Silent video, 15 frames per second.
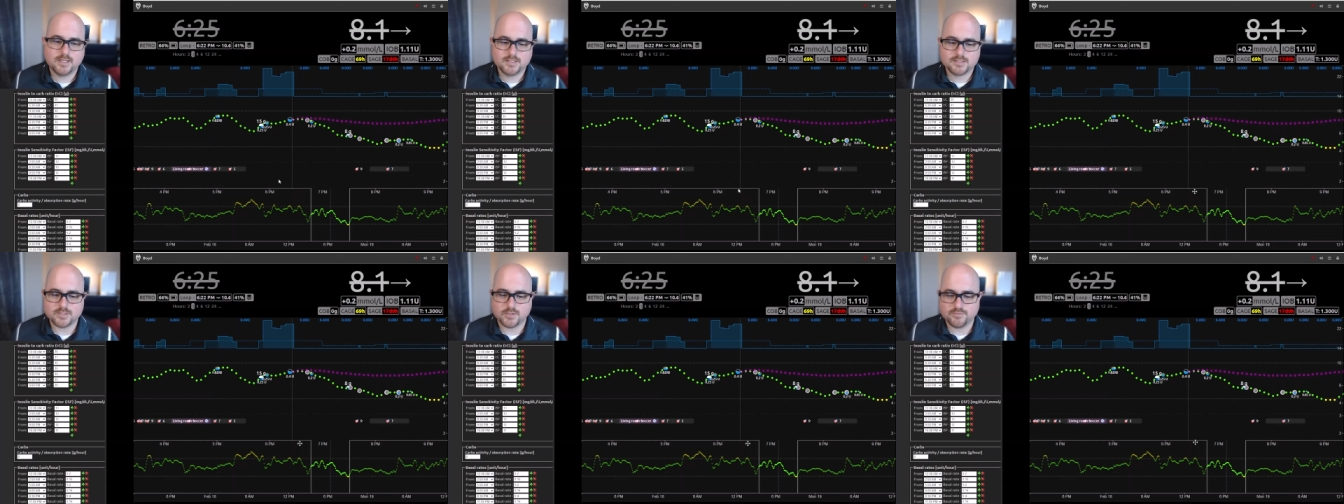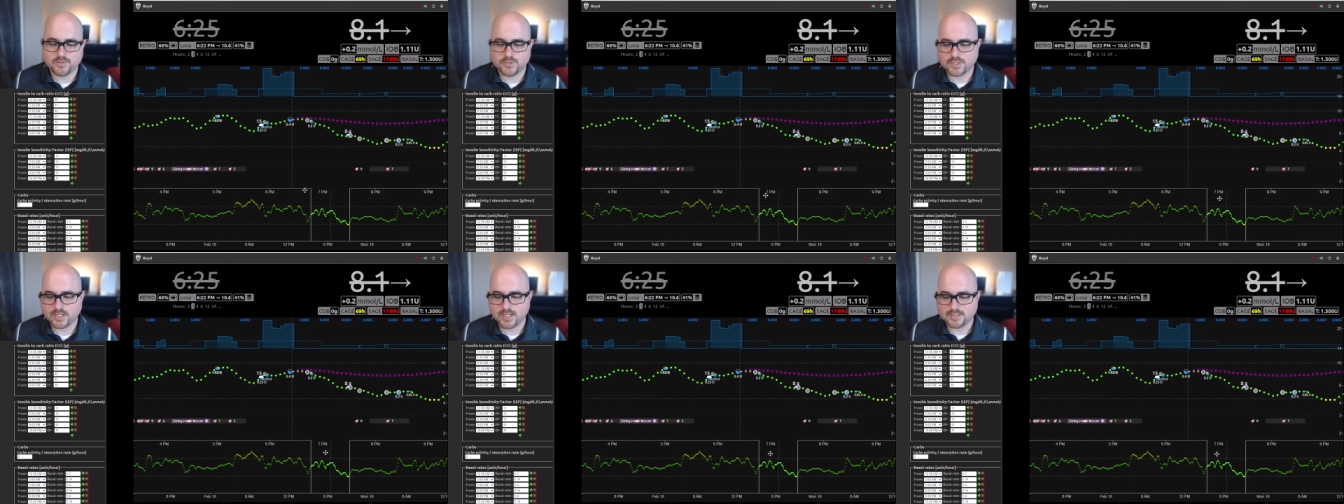So if you're
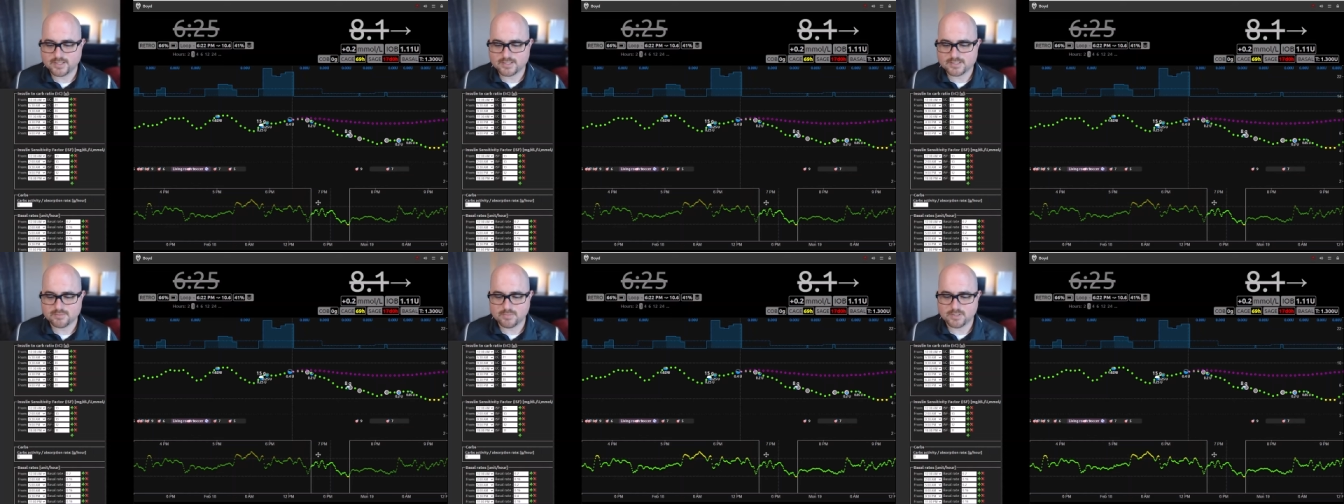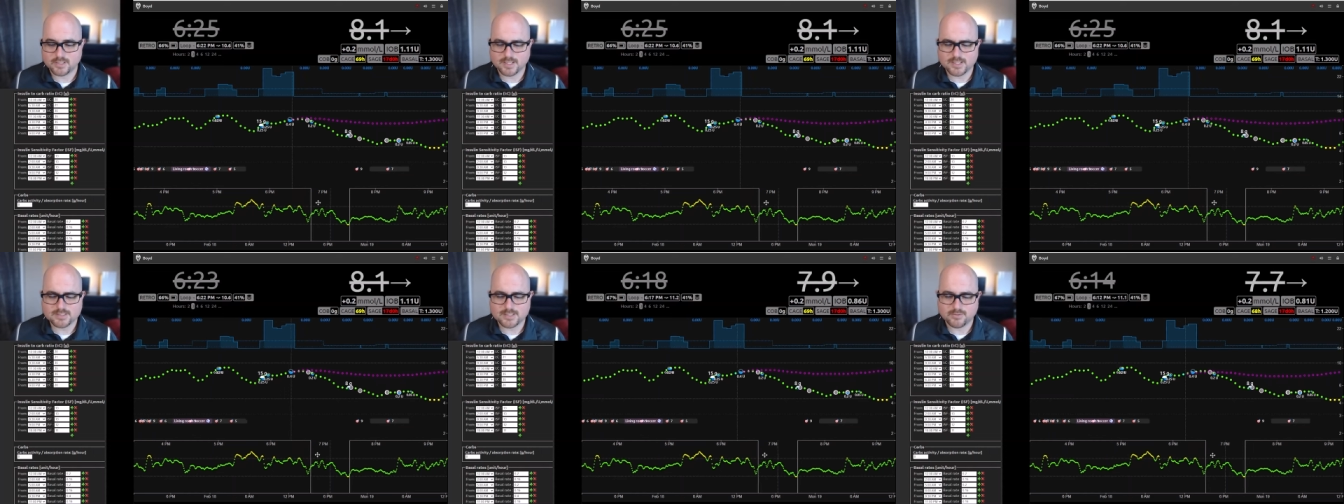looking at this and be like,
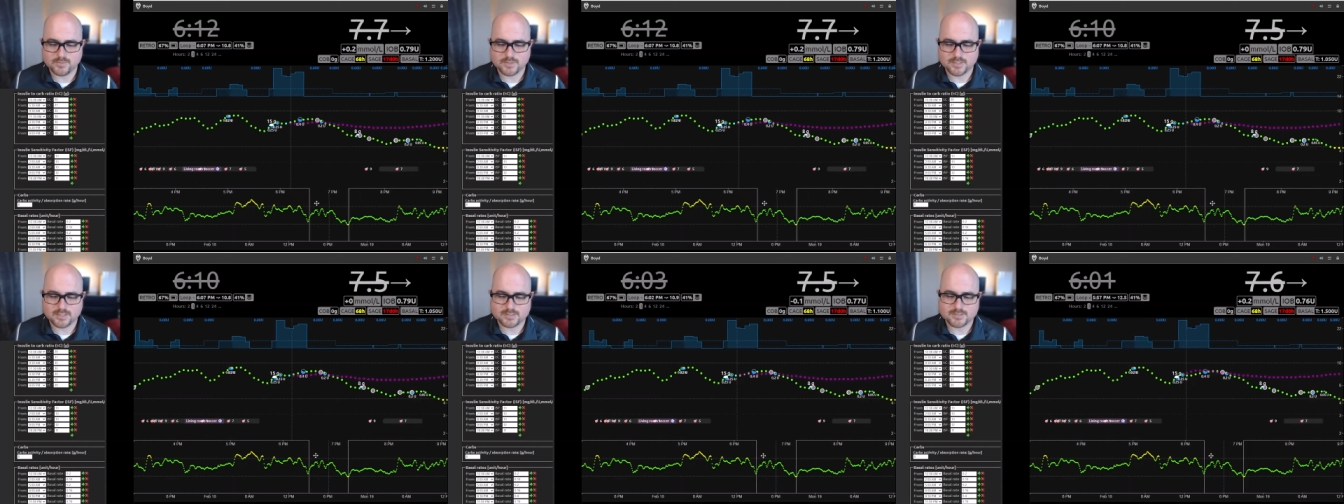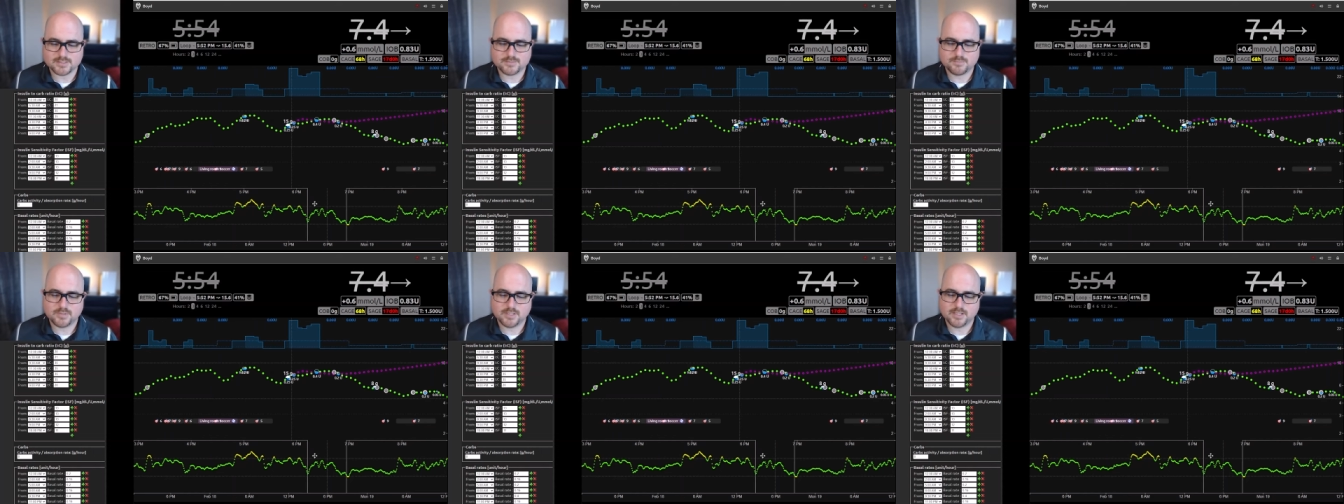that's not what we did at
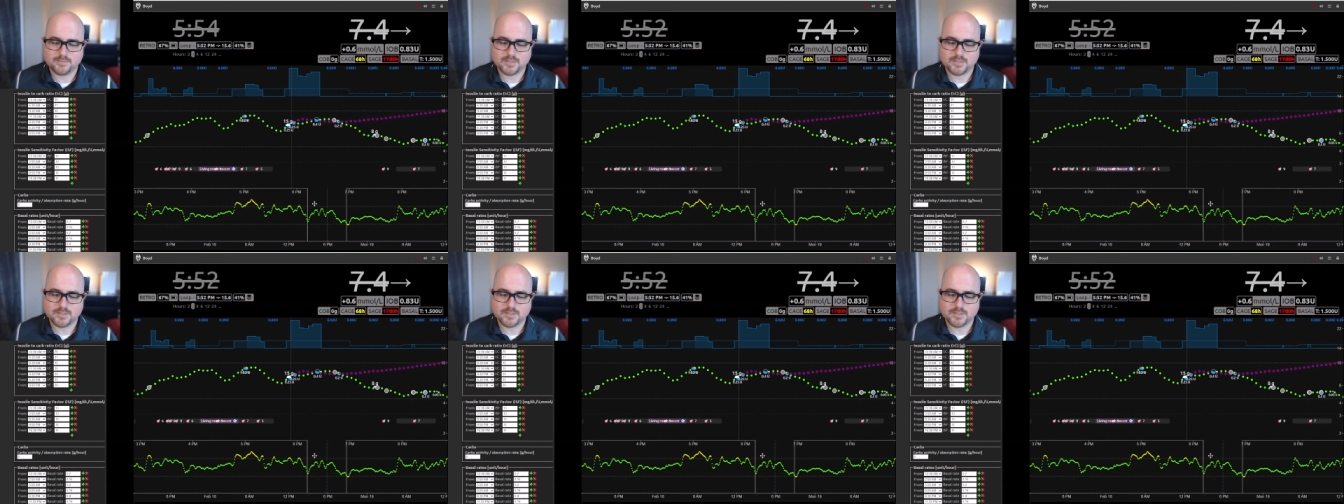6 p.m.,